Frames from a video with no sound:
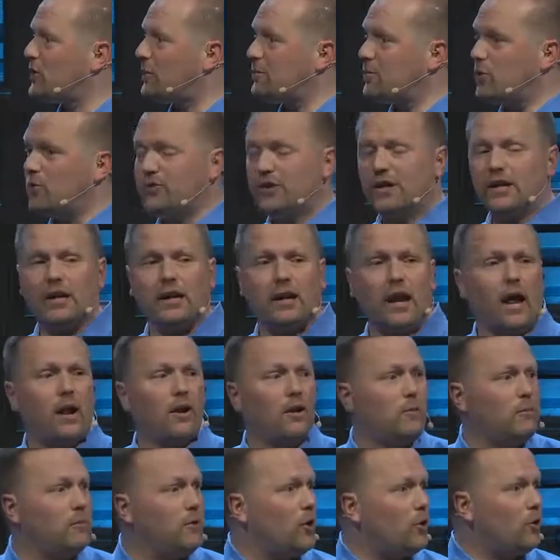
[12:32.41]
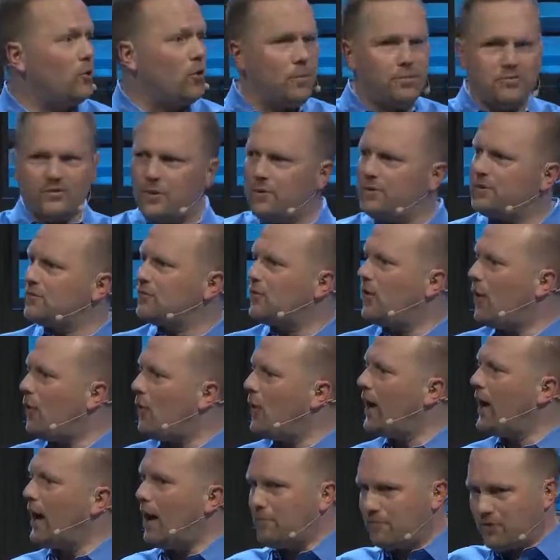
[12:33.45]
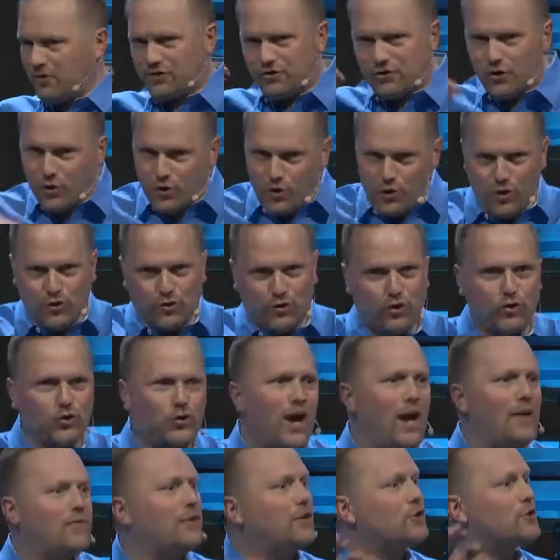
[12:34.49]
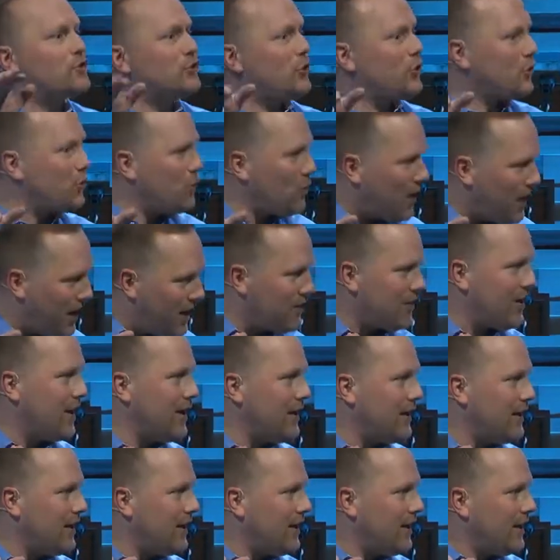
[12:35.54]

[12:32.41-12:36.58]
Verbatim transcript: I'm supposed to get a gallon of milk. Whoops, I went the wrong way. I'm just so used to driving a certain way, right?